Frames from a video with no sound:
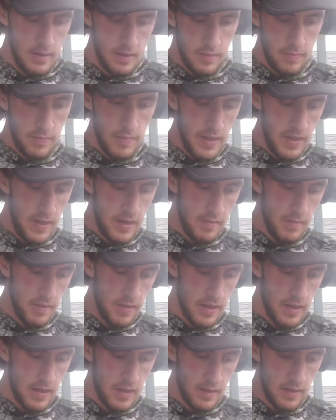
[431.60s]
It's been
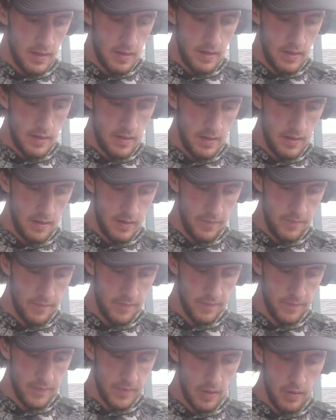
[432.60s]
like
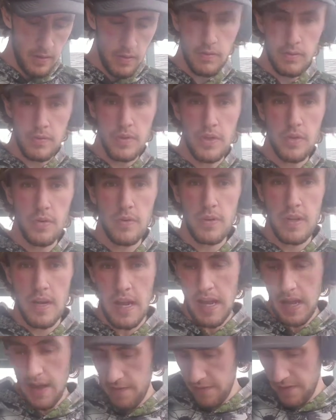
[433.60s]

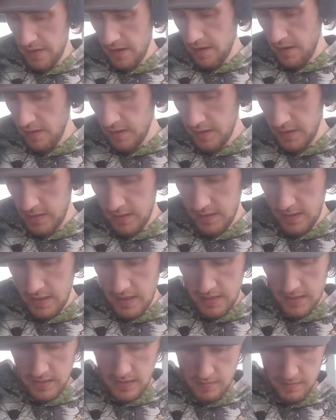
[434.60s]
2.5 hours since the
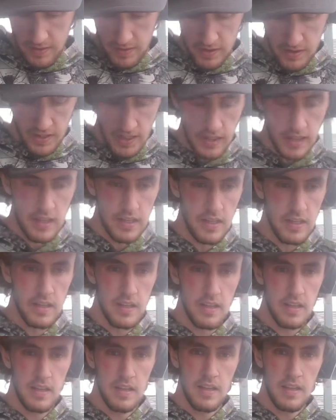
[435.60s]
last time I checked it,
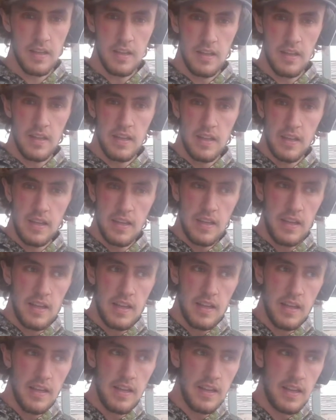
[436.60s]

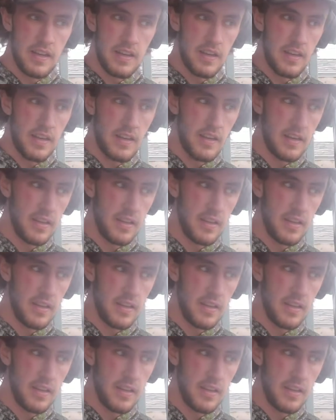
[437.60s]
and